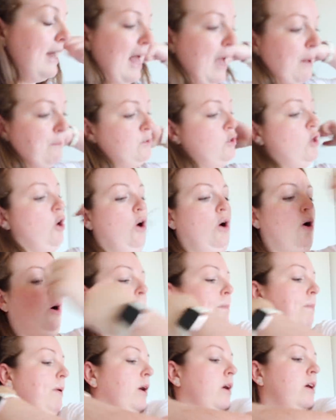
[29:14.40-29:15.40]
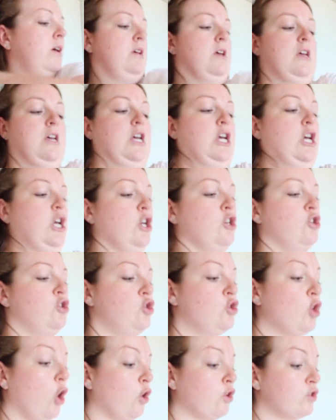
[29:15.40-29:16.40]
laptop,
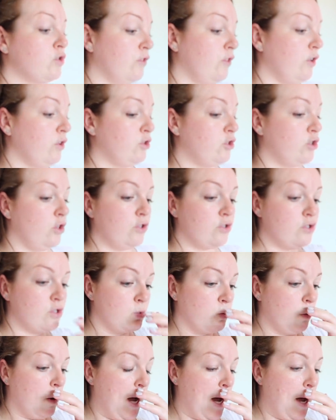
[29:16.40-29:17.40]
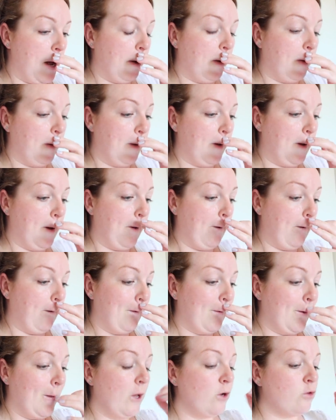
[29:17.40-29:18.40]
socks for those shoes as well
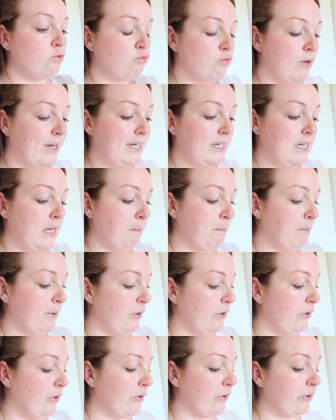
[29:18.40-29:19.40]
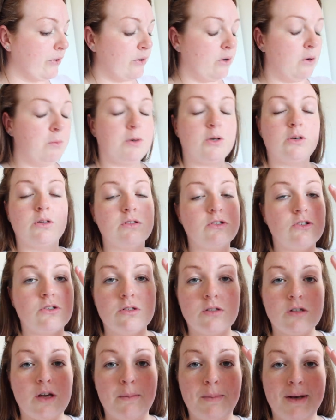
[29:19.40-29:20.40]
reading book. Oh my
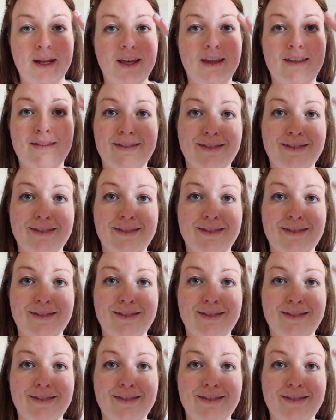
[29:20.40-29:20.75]
just so many